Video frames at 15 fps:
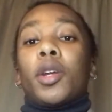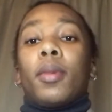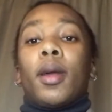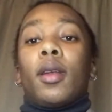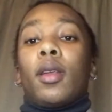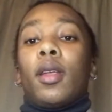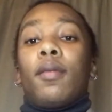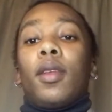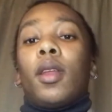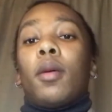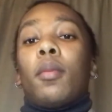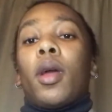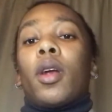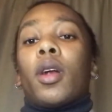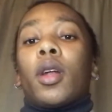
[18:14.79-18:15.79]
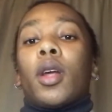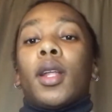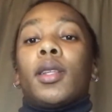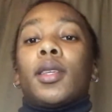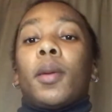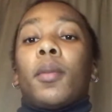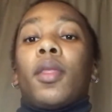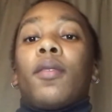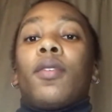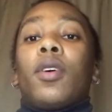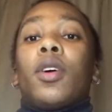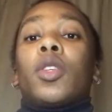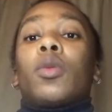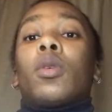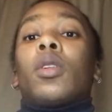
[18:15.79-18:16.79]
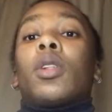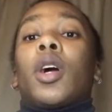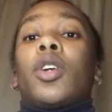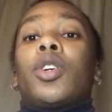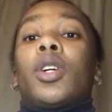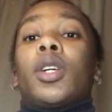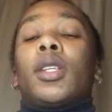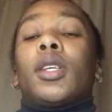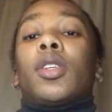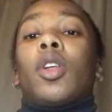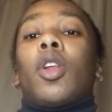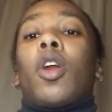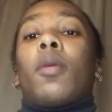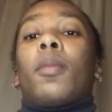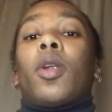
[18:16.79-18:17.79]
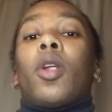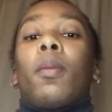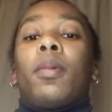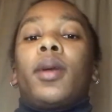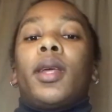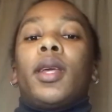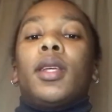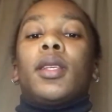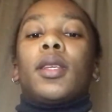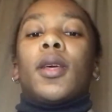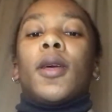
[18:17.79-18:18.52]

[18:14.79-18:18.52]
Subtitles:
but even in America and some of the first world countries. There's a lot of monopolies